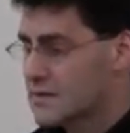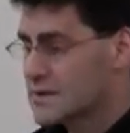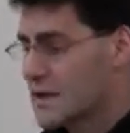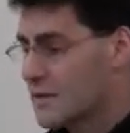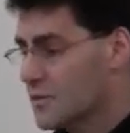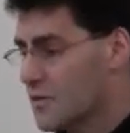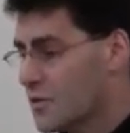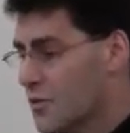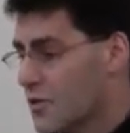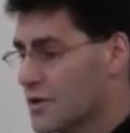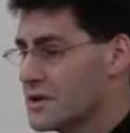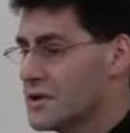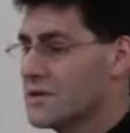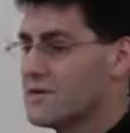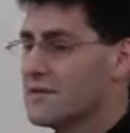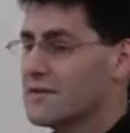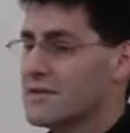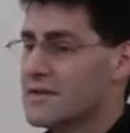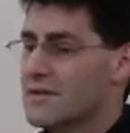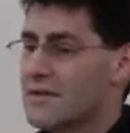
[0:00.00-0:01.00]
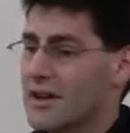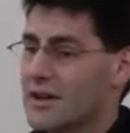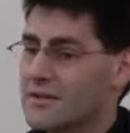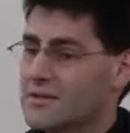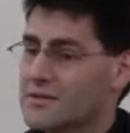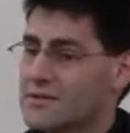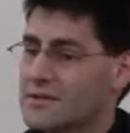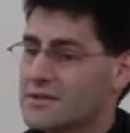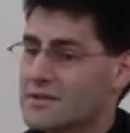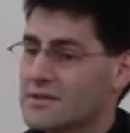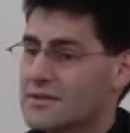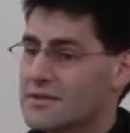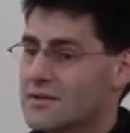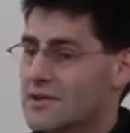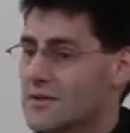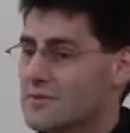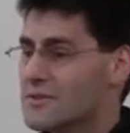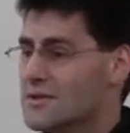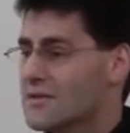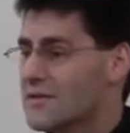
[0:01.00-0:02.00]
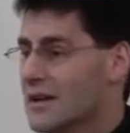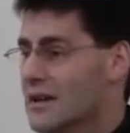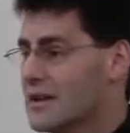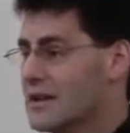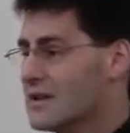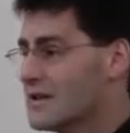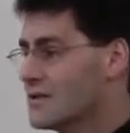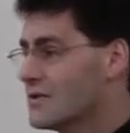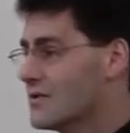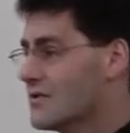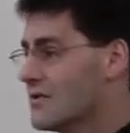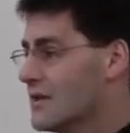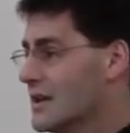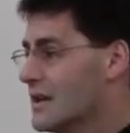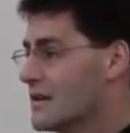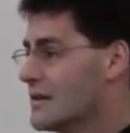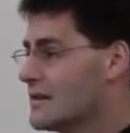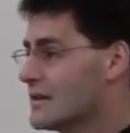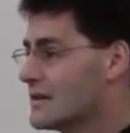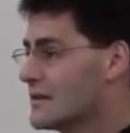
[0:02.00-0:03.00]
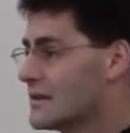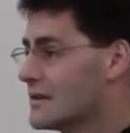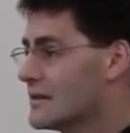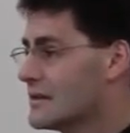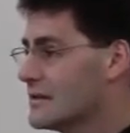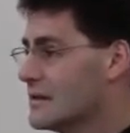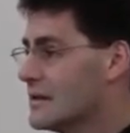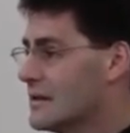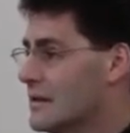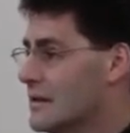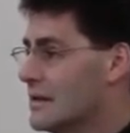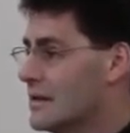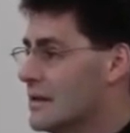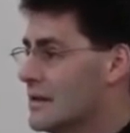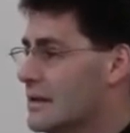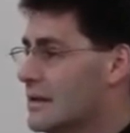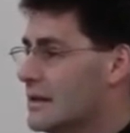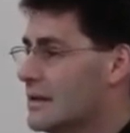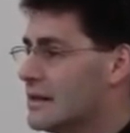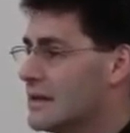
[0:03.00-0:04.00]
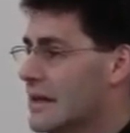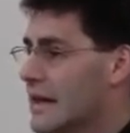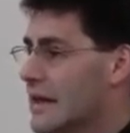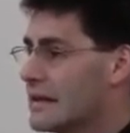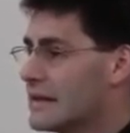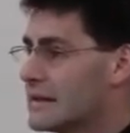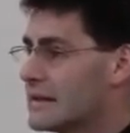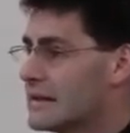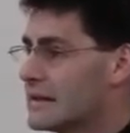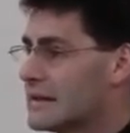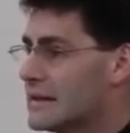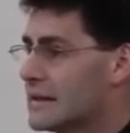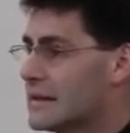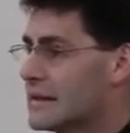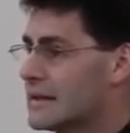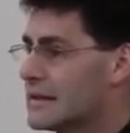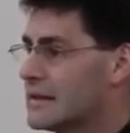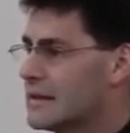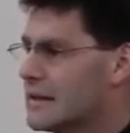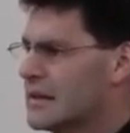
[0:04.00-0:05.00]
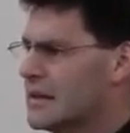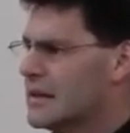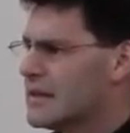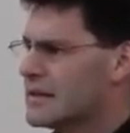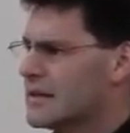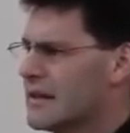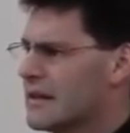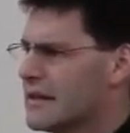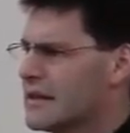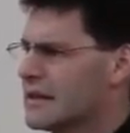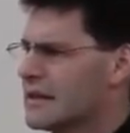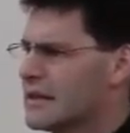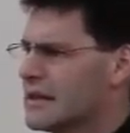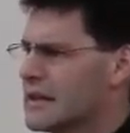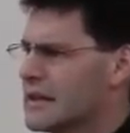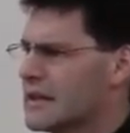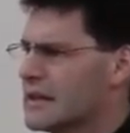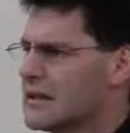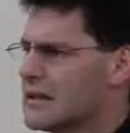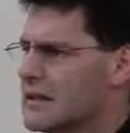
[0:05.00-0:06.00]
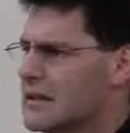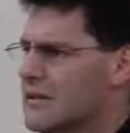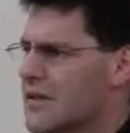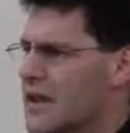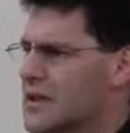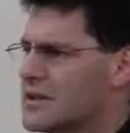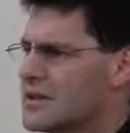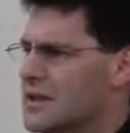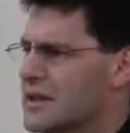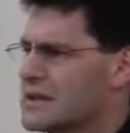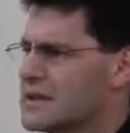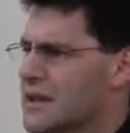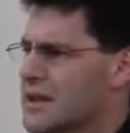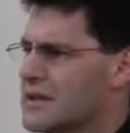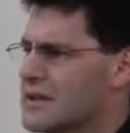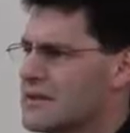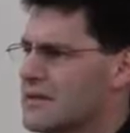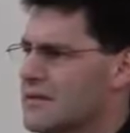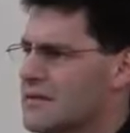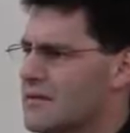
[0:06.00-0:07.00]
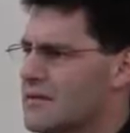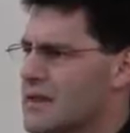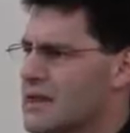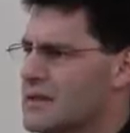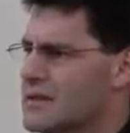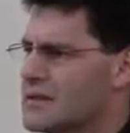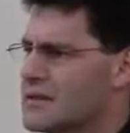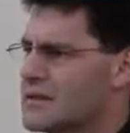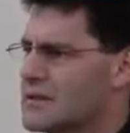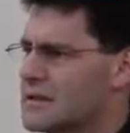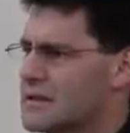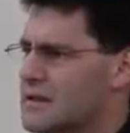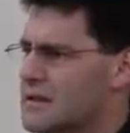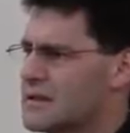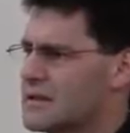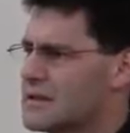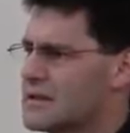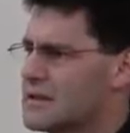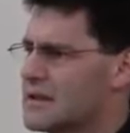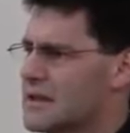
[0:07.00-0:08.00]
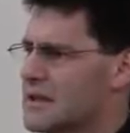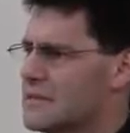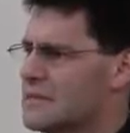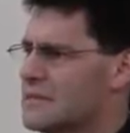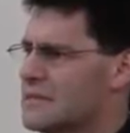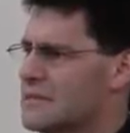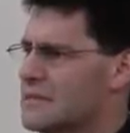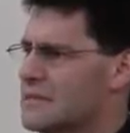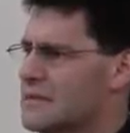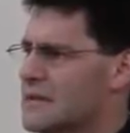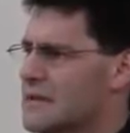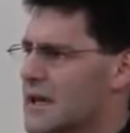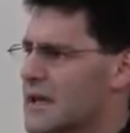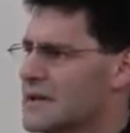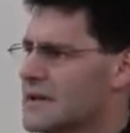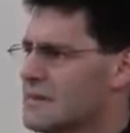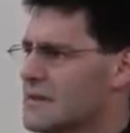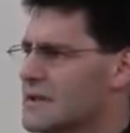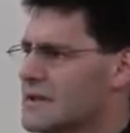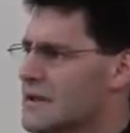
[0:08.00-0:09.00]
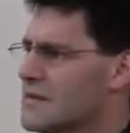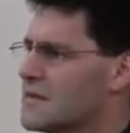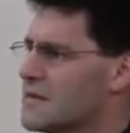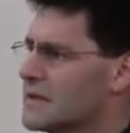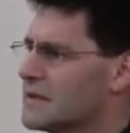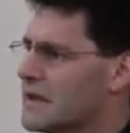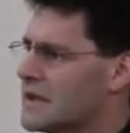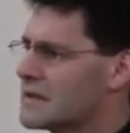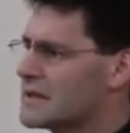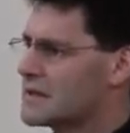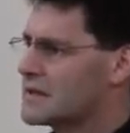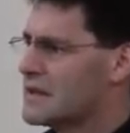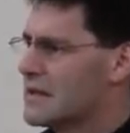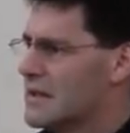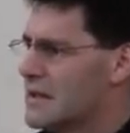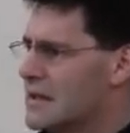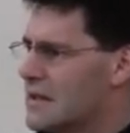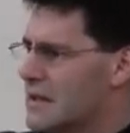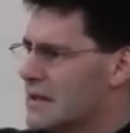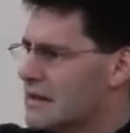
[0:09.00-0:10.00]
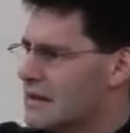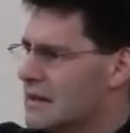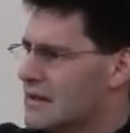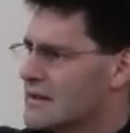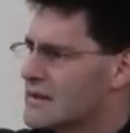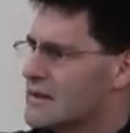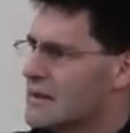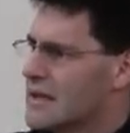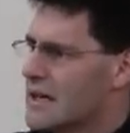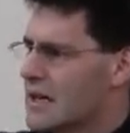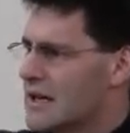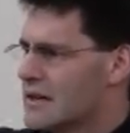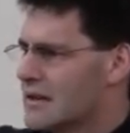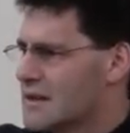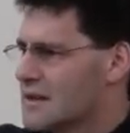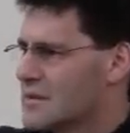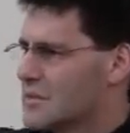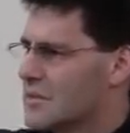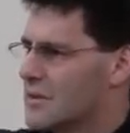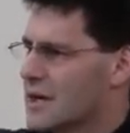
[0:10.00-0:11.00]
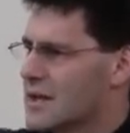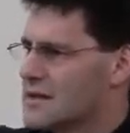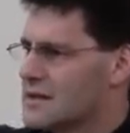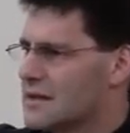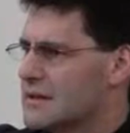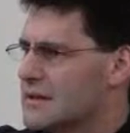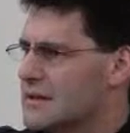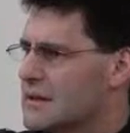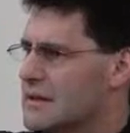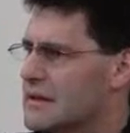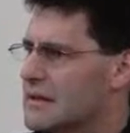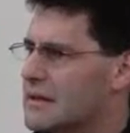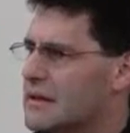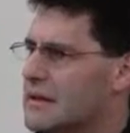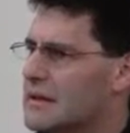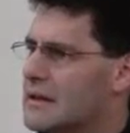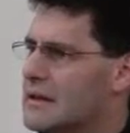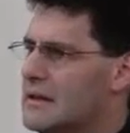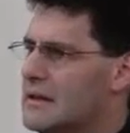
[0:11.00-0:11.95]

Some are more different than others in terms of how you can do things and that. And so I think evangelization for me has to be something that's there, that's present,